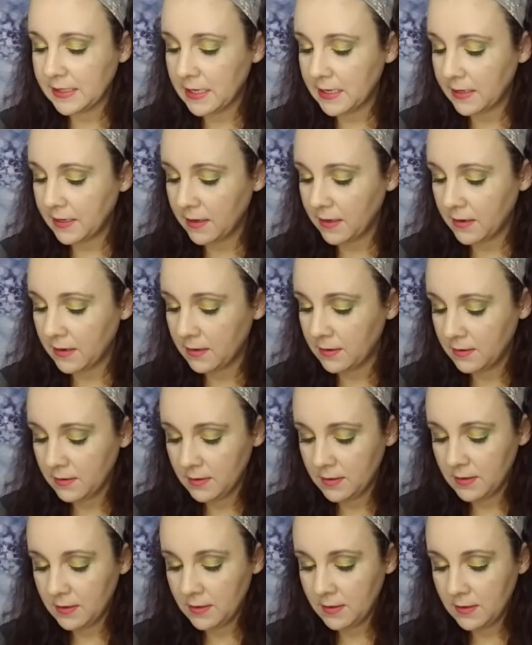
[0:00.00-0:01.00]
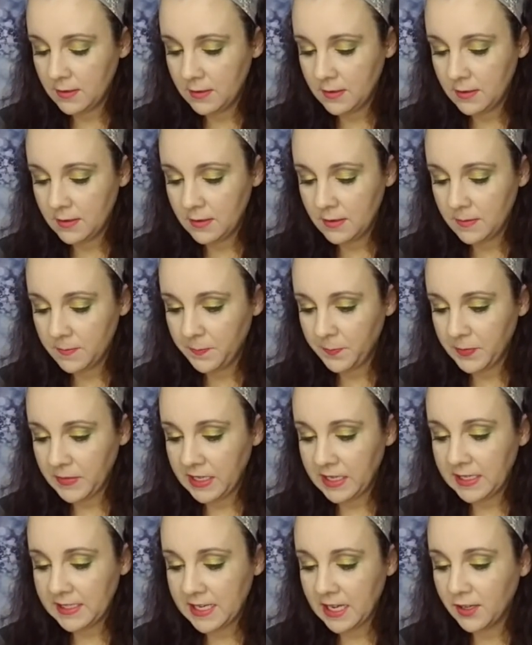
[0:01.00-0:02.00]
on here.
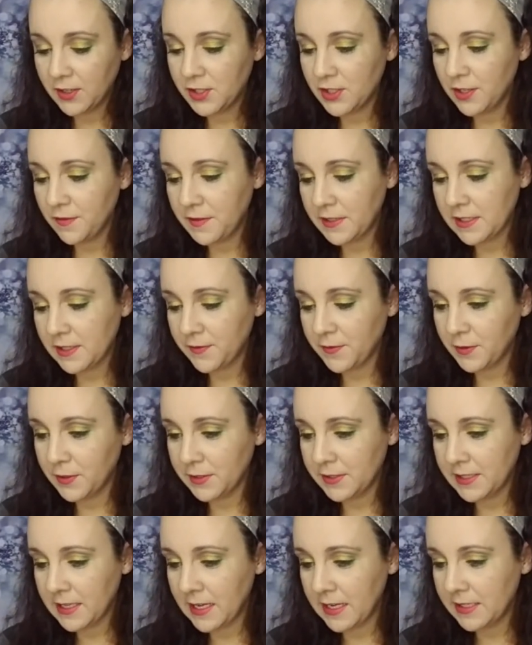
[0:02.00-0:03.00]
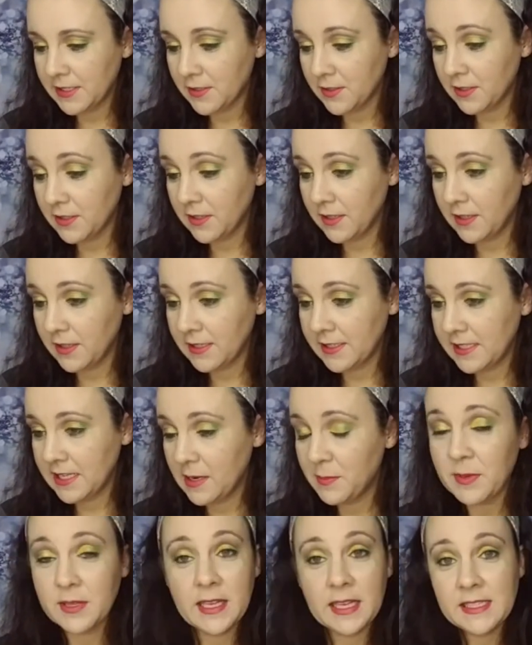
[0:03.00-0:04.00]
And it tells you if it's a full size or a deluxe
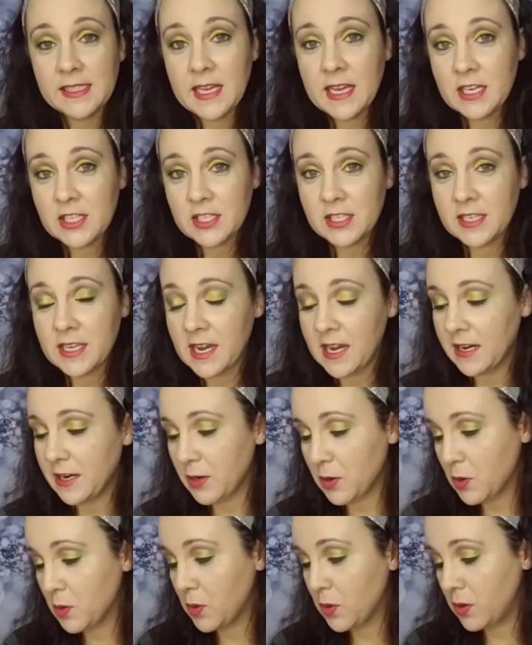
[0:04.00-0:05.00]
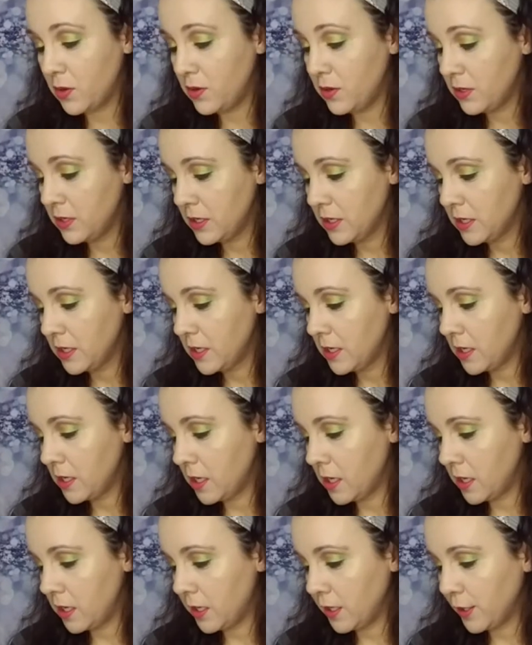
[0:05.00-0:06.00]
sample. That's actually kind of cool.
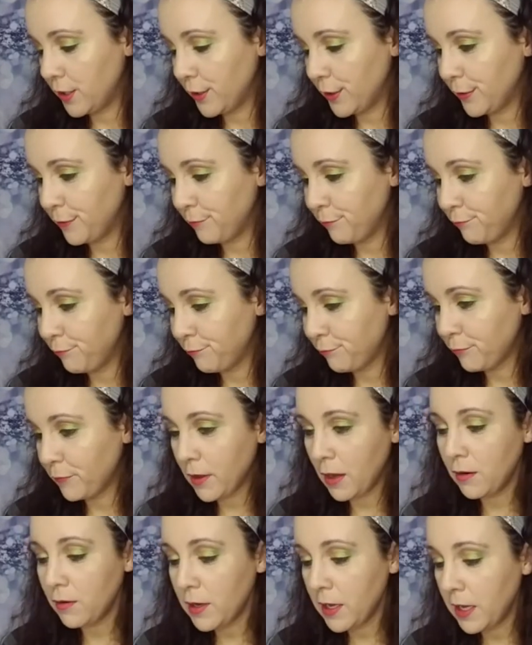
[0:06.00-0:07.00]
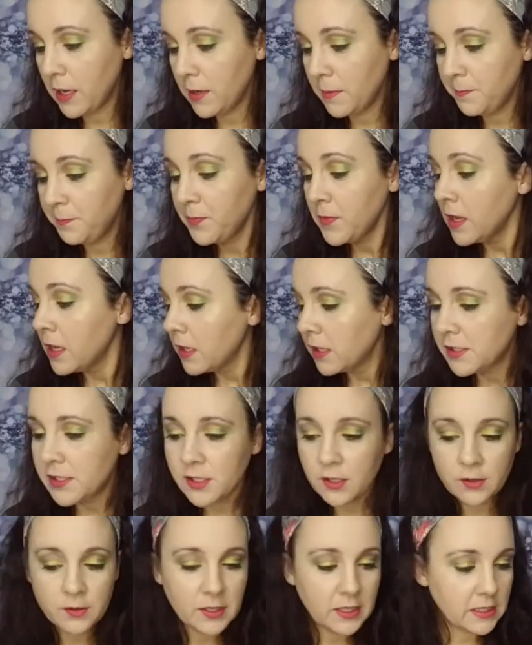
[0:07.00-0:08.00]
Um, okay.
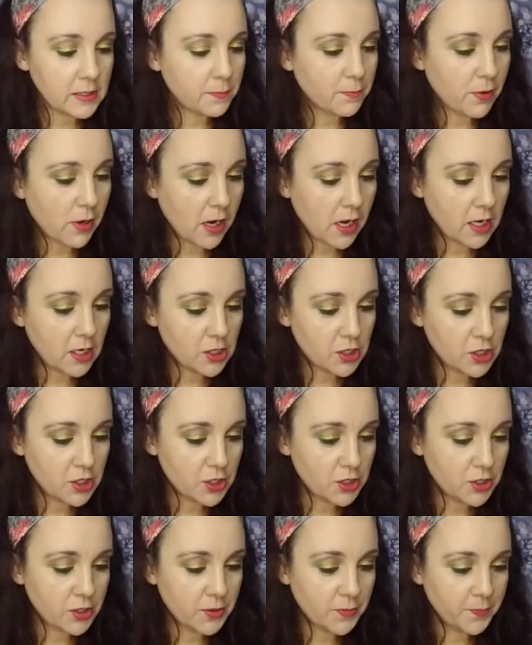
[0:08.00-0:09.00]
So this brush